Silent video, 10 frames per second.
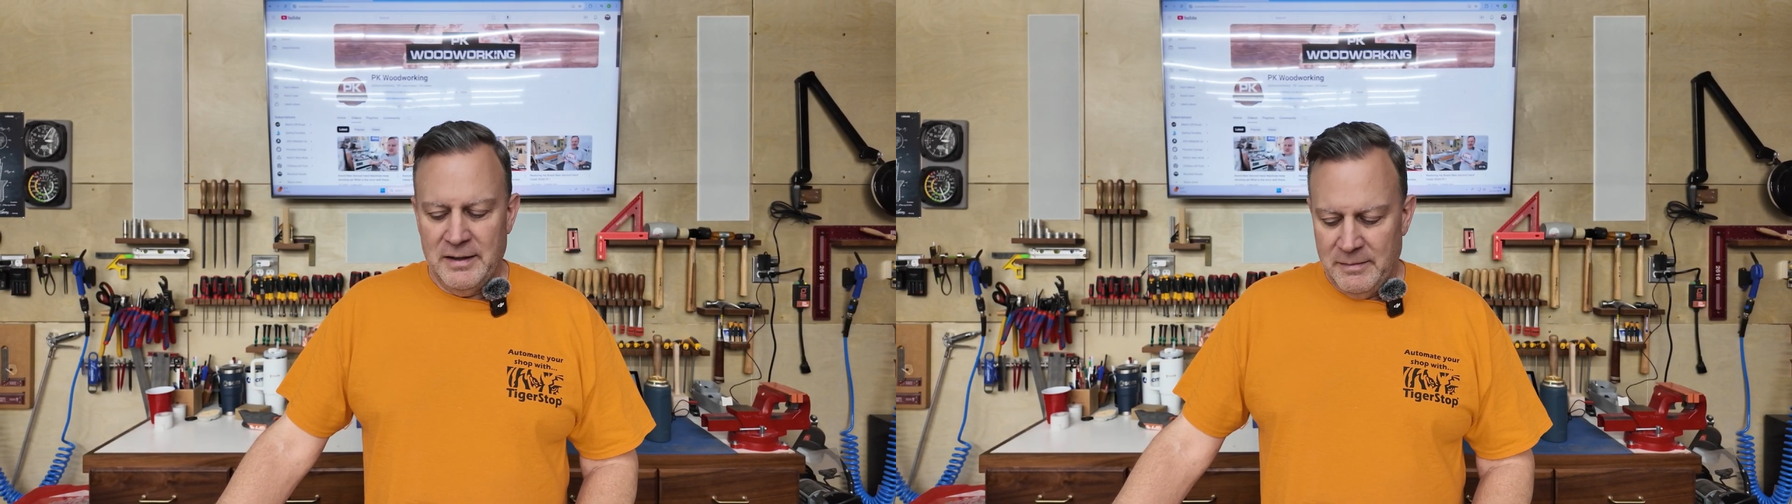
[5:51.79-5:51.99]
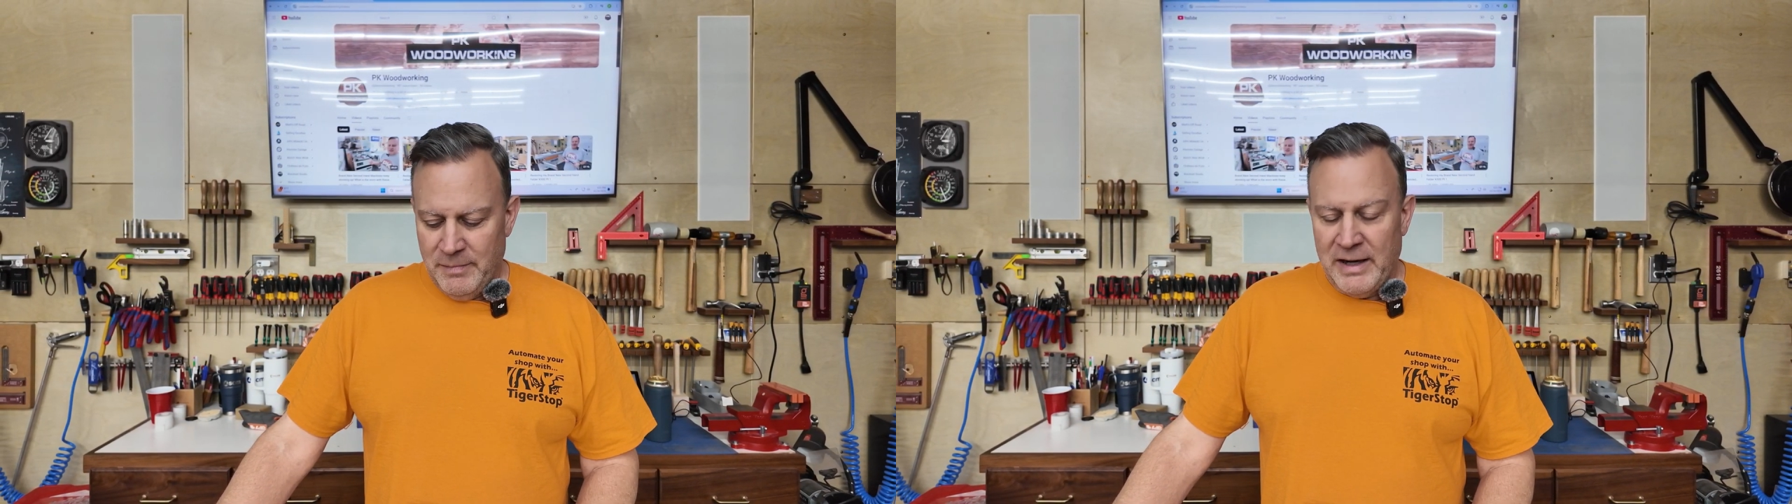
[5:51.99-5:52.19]

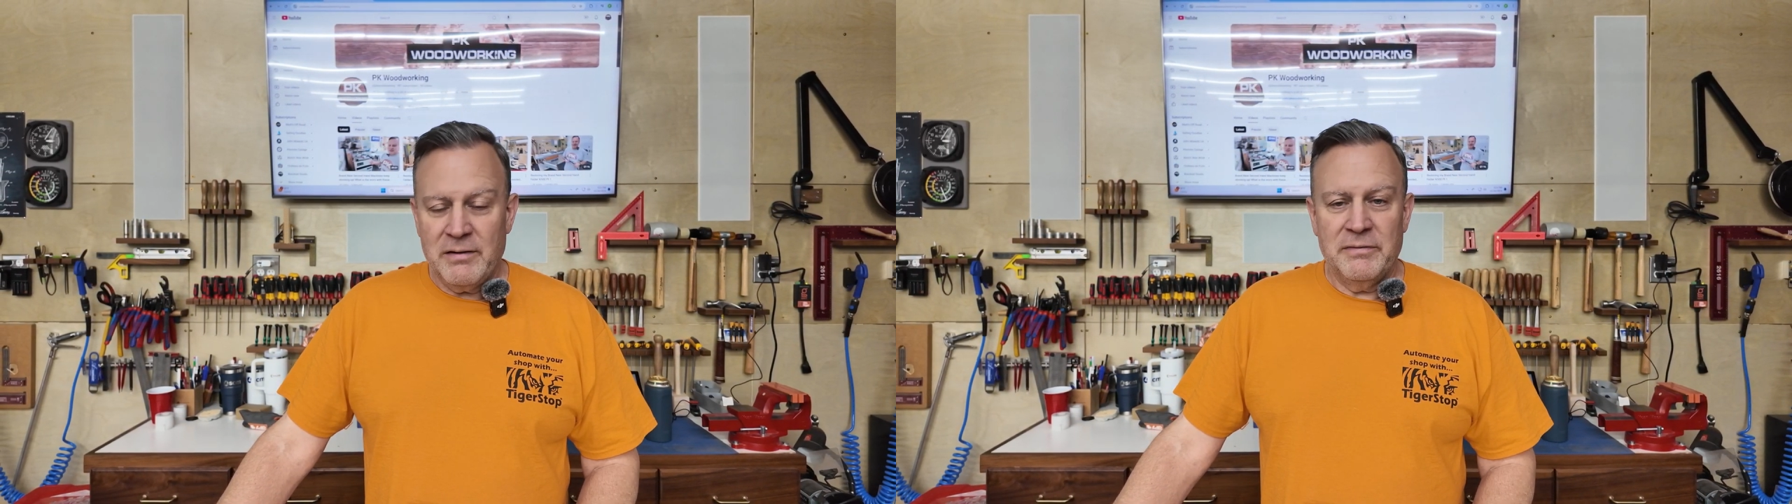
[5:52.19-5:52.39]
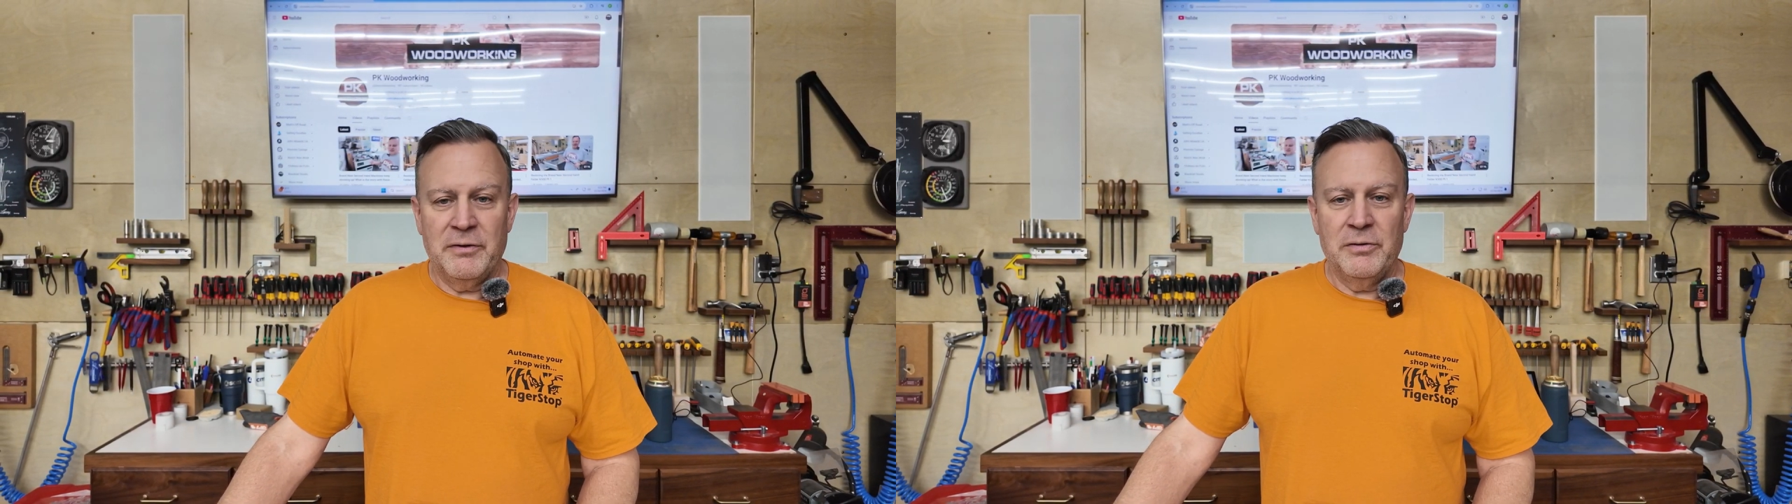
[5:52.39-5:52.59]

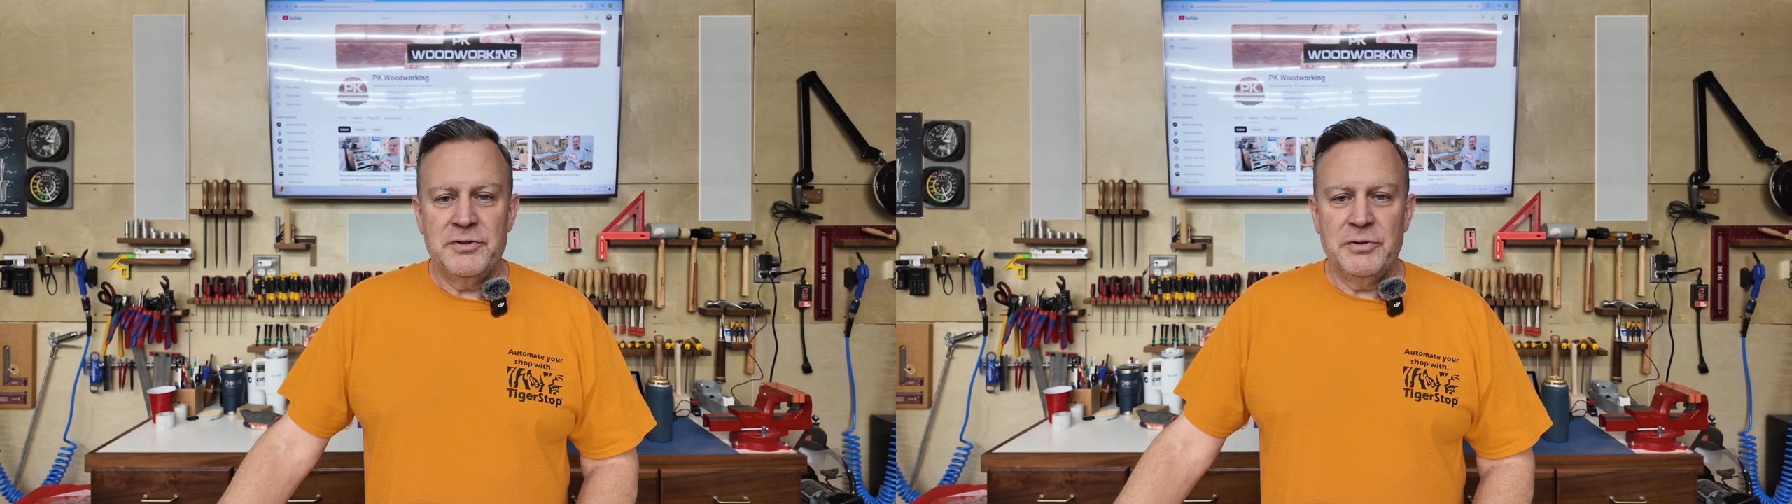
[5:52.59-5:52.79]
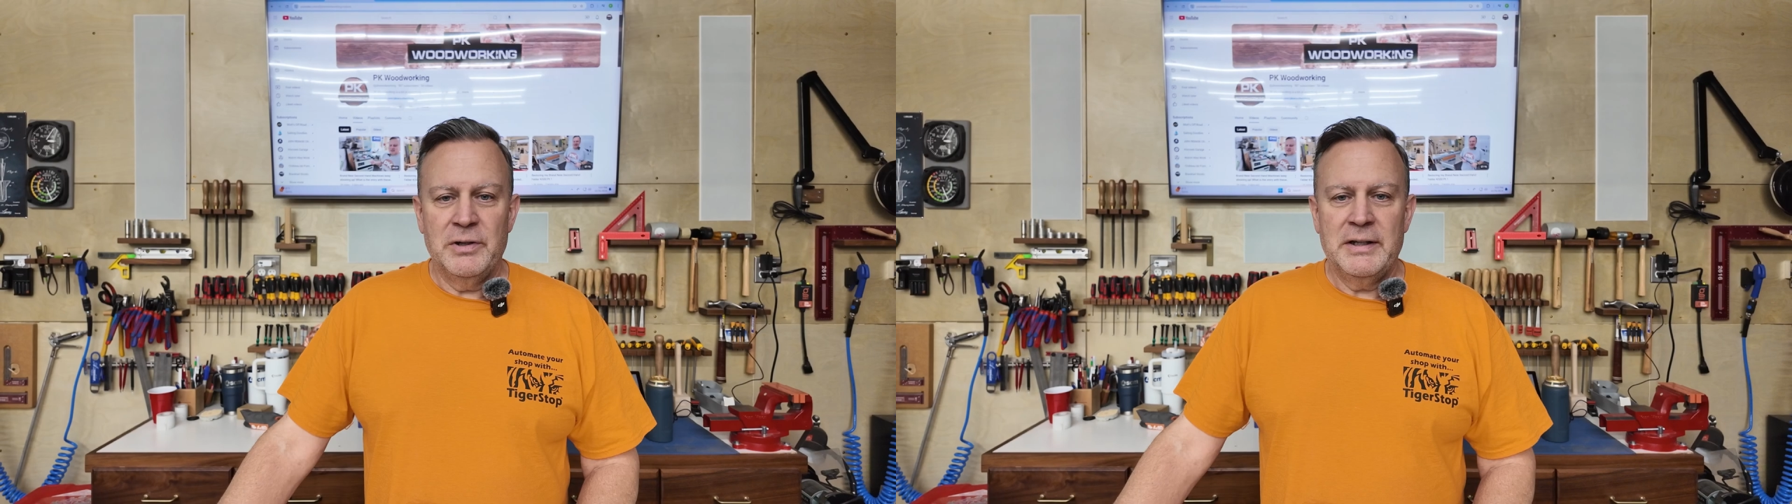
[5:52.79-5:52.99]
microphone
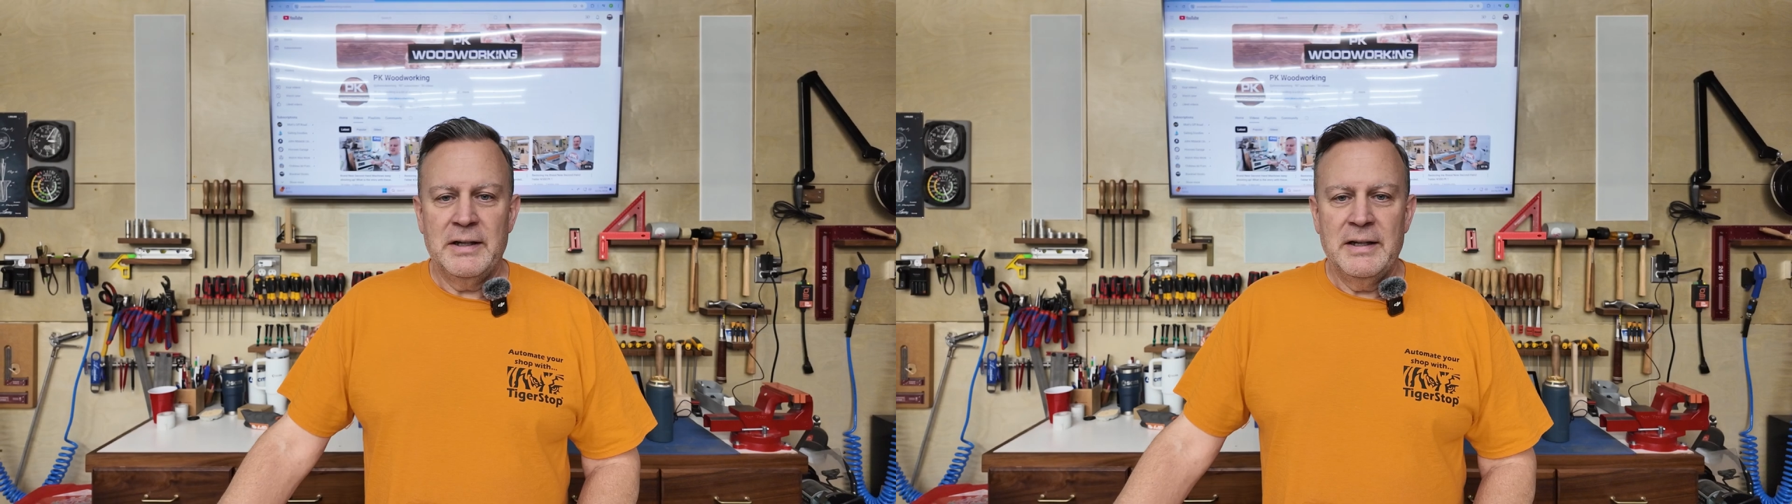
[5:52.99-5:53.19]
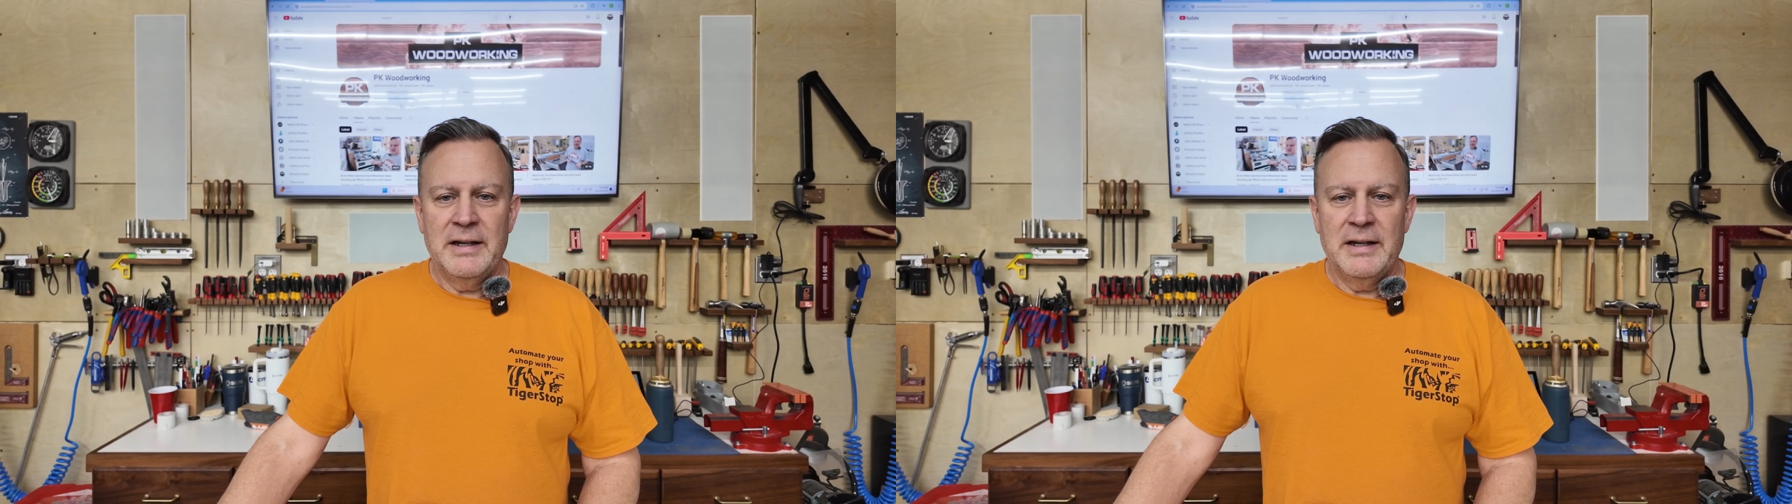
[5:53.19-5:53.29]
to it,